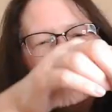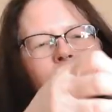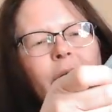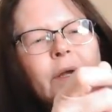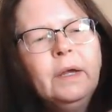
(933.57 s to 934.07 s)

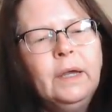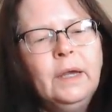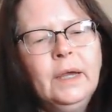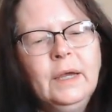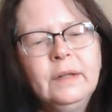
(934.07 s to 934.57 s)
the,
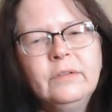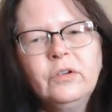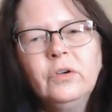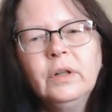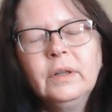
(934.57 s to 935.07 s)

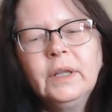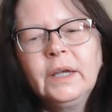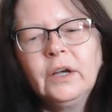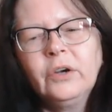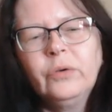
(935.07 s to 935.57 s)
it's
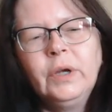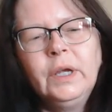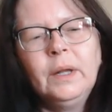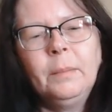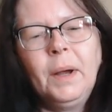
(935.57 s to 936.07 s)
like a
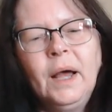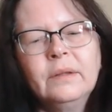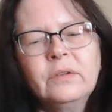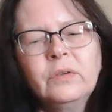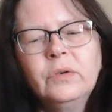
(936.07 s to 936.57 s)
green, a
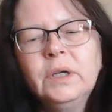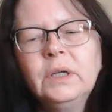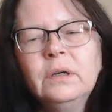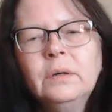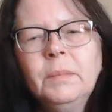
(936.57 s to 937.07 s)
moss
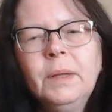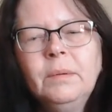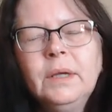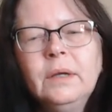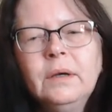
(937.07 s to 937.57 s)
green
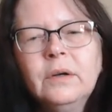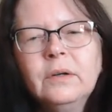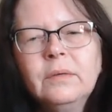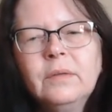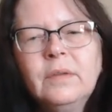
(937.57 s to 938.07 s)
maybe,
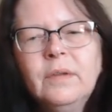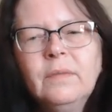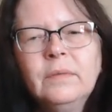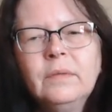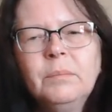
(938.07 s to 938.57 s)
or
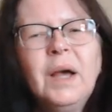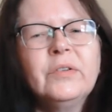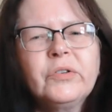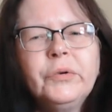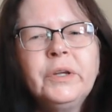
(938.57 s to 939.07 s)
see,
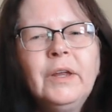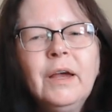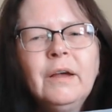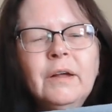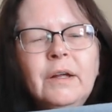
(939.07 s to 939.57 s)
moss green,
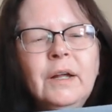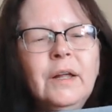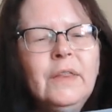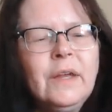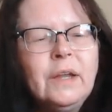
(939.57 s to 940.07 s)
yeah.
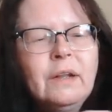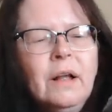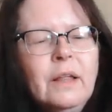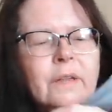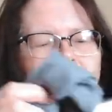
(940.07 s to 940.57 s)
I think I'd
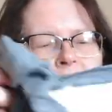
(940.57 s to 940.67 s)
call